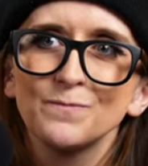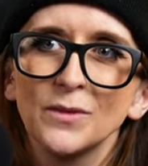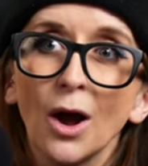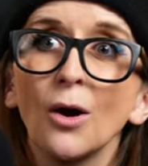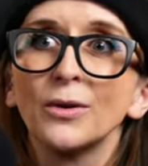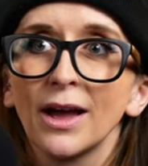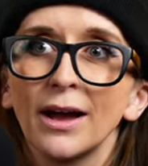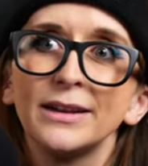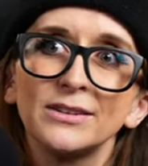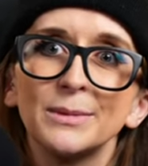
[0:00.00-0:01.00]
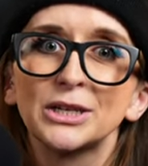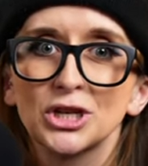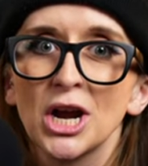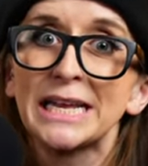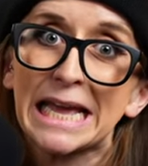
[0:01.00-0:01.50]
oh yeah, I need to make
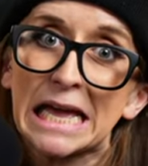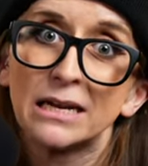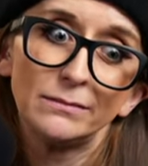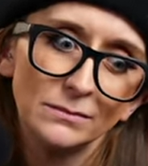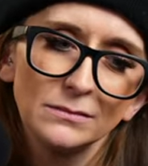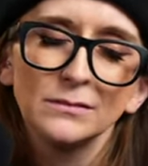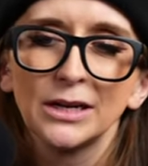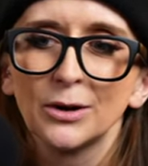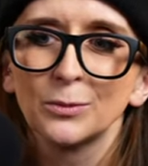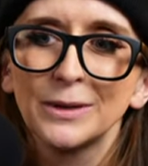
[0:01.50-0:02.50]
sure I get, you know,